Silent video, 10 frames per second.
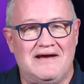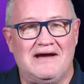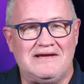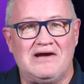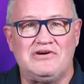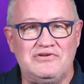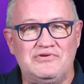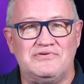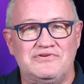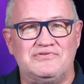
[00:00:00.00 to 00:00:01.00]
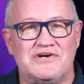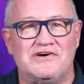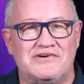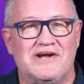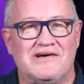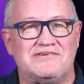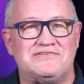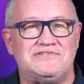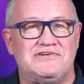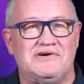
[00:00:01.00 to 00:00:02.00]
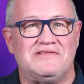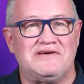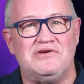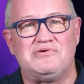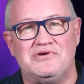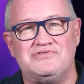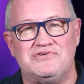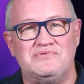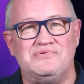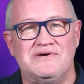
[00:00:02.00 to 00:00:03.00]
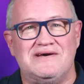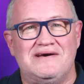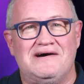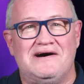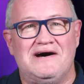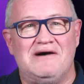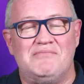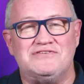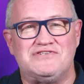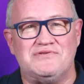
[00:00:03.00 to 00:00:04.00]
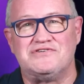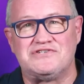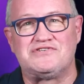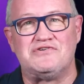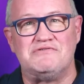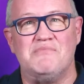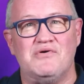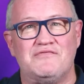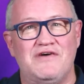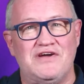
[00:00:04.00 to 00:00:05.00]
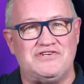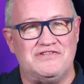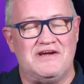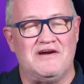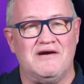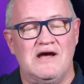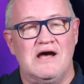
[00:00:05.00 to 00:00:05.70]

I, I could do, use $100. You know, I think you could too. Um, and so there's a certain motivation there.